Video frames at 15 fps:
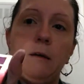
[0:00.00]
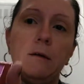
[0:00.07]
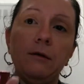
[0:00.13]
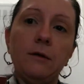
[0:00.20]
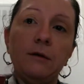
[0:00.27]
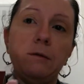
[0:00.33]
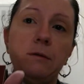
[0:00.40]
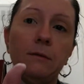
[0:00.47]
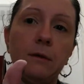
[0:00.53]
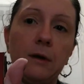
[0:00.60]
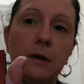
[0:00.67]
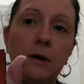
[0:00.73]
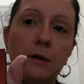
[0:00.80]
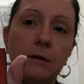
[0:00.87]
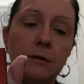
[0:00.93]
There's the
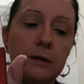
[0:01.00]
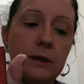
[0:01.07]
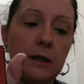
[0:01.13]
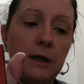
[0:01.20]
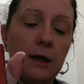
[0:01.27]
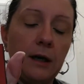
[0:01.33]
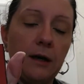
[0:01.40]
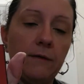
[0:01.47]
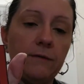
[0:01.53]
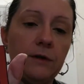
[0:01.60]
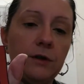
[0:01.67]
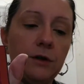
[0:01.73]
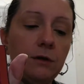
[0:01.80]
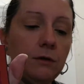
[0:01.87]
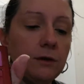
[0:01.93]
colors that I have
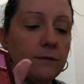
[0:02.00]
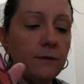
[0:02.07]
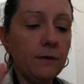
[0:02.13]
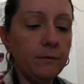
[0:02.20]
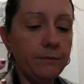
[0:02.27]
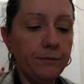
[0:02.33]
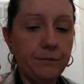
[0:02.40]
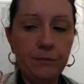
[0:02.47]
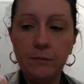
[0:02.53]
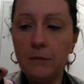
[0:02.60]
to choose from.